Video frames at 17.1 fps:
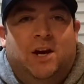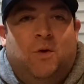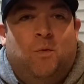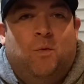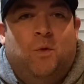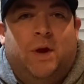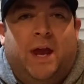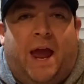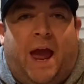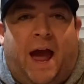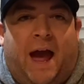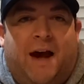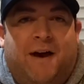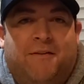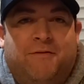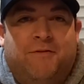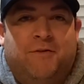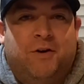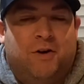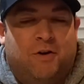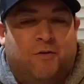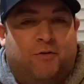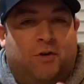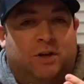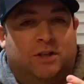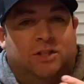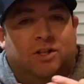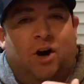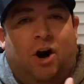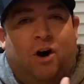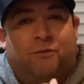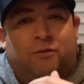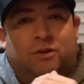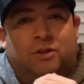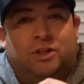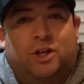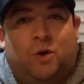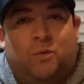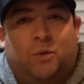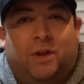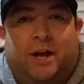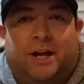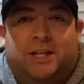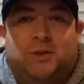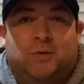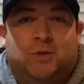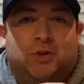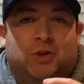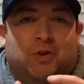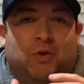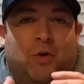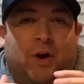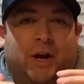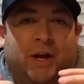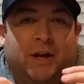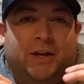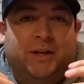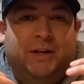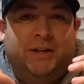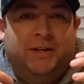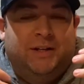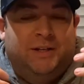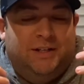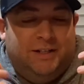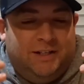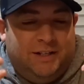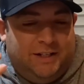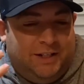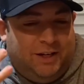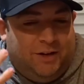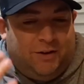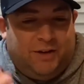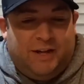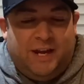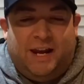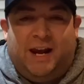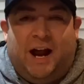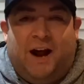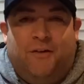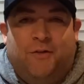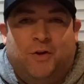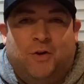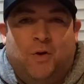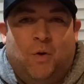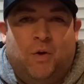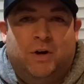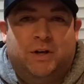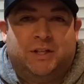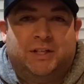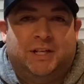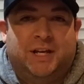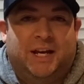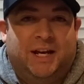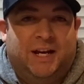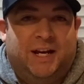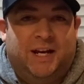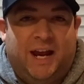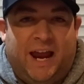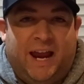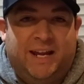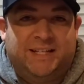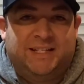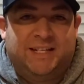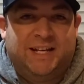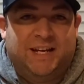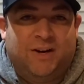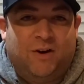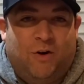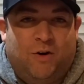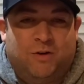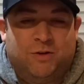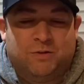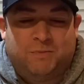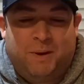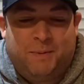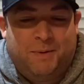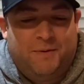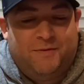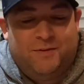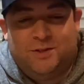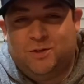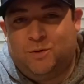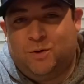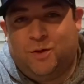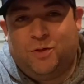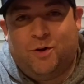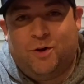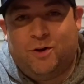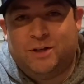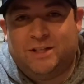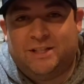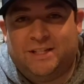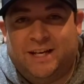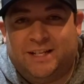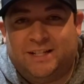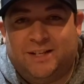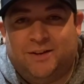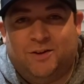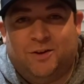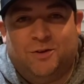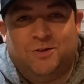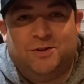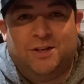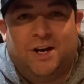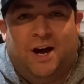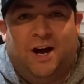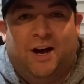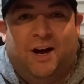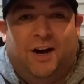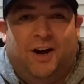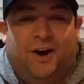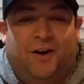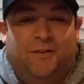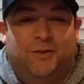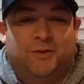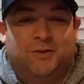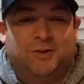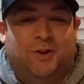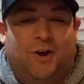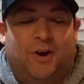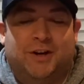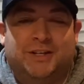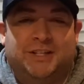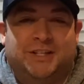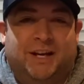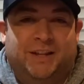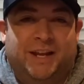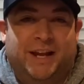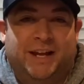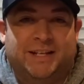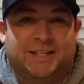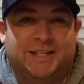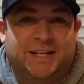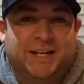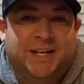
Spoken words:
we have, for us golfers, we like to enjoy, getting out on the course, hitting the 18 holes, maybe even doing a 36 on those long Sundays,